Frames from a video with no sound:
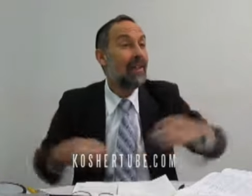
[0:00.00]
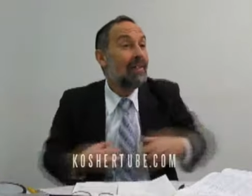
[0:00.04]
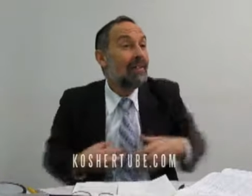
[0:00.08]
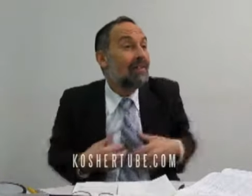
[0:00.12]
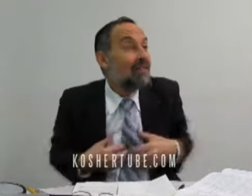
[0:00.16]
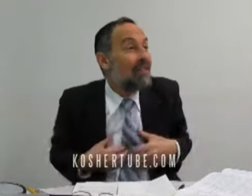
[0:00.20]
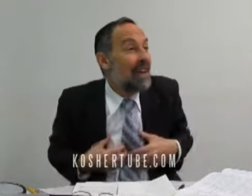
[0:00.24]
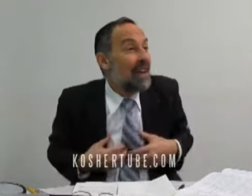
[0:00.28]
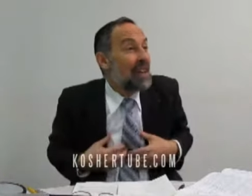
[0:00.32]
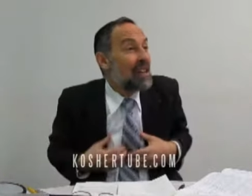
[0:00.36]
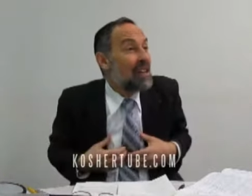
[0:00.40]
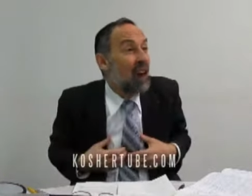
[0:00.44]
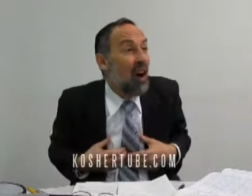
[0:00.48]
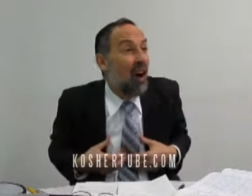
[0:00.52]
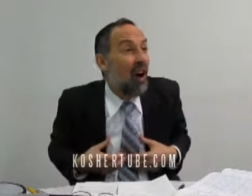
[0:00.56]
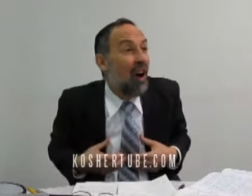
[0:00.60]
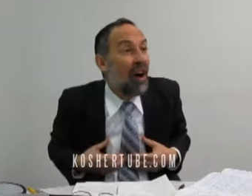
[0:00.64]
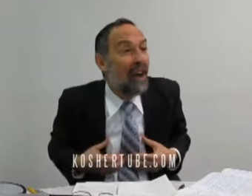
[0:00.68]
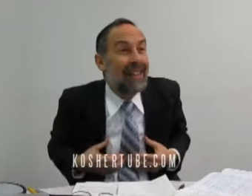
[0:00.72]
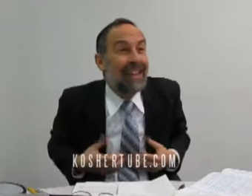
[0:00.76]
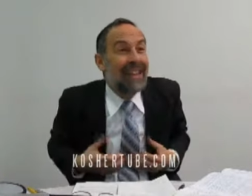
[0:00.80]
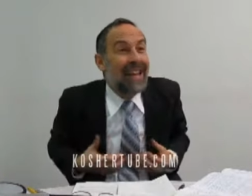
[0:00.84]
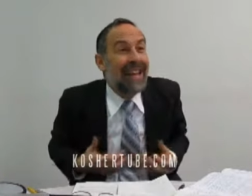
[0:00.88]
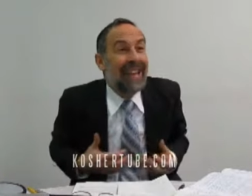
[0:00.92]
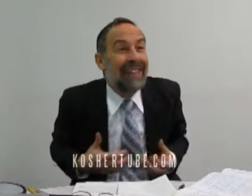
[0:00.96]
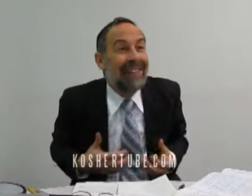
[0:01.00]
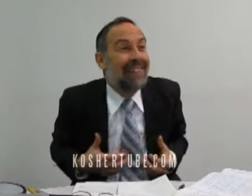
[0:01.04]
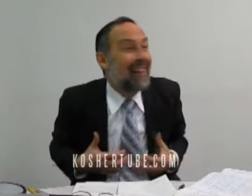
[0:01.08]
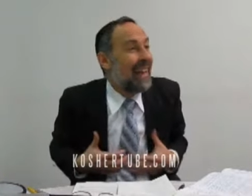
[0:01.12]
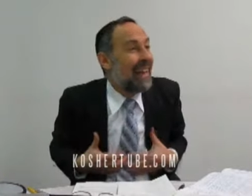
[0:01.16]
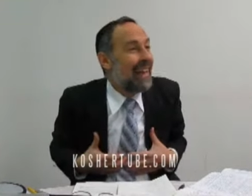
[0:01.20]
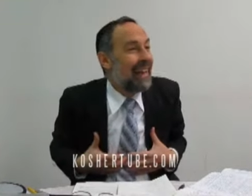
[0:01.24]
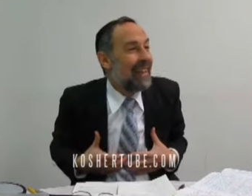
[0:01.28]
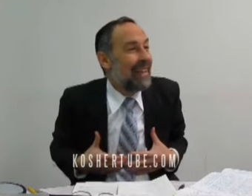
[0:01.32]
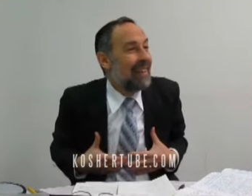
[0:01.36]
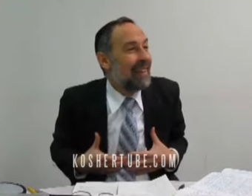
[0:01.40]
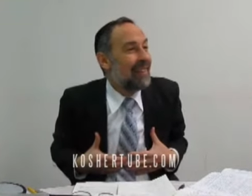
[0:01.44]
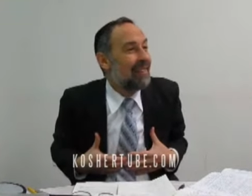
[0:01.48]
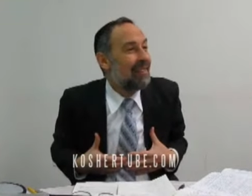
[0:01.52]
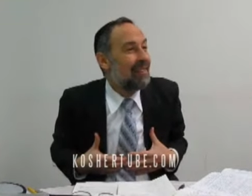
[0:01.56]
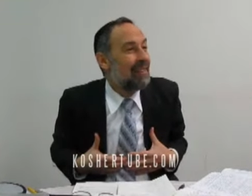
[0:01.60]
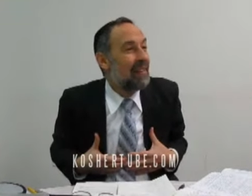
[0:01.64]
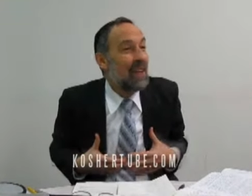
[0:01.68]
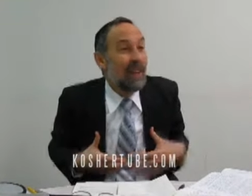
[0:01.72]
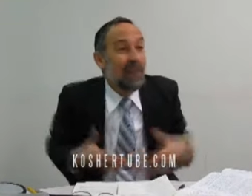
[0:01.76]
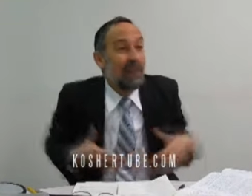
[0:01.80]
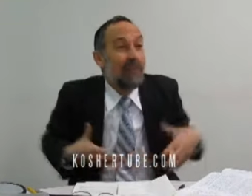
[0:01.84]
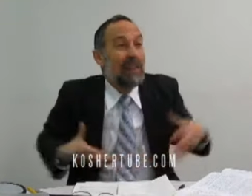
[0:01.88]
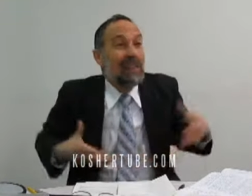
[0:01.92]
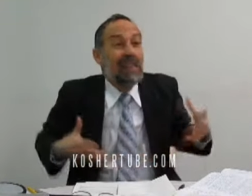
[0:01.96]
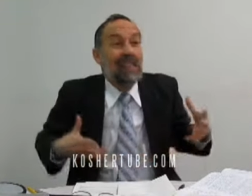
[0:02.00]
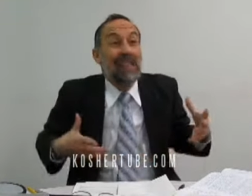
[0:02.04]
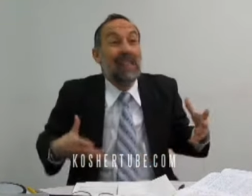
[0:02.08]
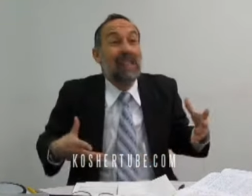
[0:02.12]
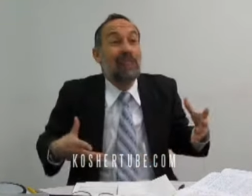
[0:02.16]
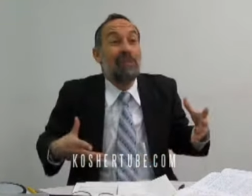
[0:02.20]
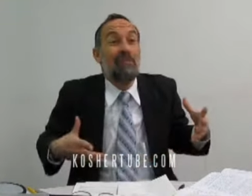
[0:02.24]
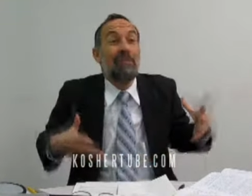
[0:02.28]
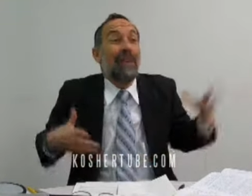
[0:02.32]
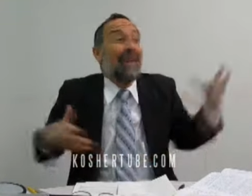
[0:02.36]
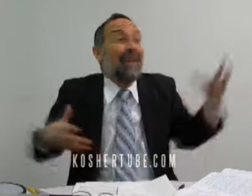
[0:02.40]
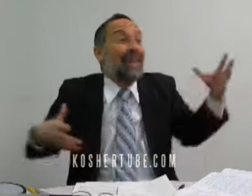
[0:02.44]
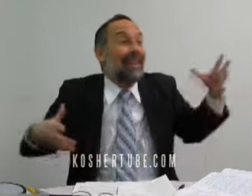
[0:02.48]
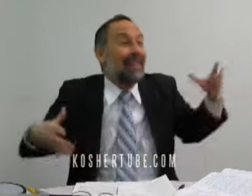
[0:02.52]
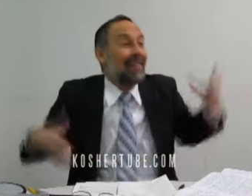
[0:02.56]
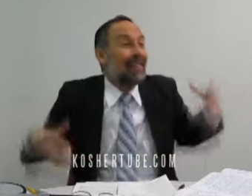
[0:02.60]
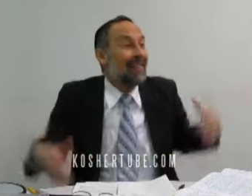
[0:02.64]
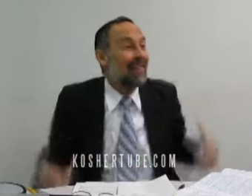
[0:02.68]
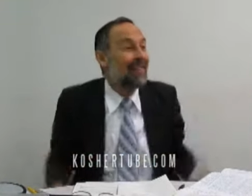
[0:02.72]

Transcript: that his heart can't take it. He misses a beat.